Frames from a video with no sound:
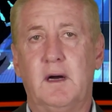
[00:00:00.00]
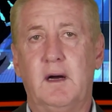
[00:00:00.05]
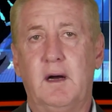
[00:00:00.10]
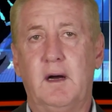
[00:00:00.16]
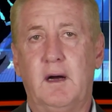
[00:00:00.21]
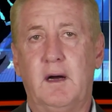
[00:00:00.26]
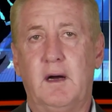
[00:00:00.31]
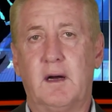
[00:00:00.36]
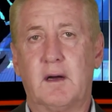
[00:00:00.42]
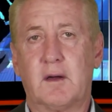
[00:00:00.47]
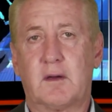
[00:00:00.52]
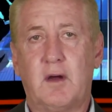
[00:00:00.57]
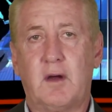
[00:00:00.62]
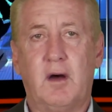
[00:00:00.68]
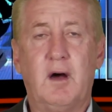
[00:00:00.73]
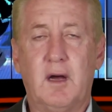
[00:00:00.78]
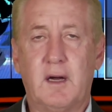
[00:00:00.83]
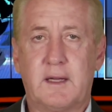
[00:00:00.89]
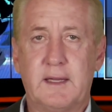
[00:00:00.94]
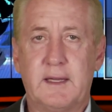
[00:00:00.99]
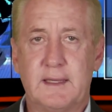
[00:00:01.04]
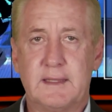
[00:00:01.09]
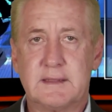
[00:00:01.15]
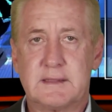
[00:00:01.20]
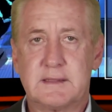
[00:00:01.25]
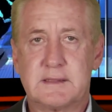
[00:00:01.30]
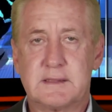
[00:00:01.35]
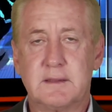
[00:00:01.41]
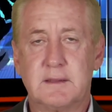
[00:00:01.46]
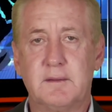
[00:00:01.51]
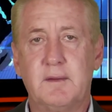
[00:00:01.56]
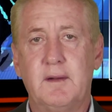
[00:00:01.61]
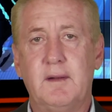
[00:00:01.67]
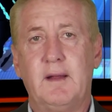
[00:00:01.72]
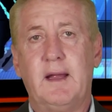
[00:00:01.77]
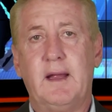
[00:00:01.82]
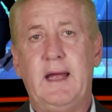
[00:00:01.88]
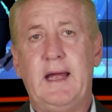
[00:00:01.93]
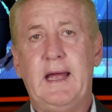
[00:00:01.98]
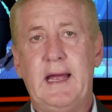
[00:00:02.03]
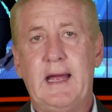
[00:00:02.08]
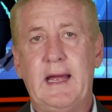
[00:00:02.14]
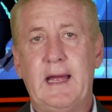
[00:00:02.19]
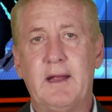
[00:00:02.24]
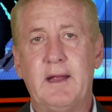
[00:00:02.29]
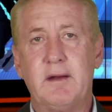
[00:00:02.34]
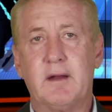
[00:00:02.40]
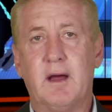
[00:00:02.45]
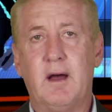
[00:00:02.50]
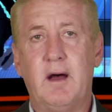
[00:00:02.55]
caucus, and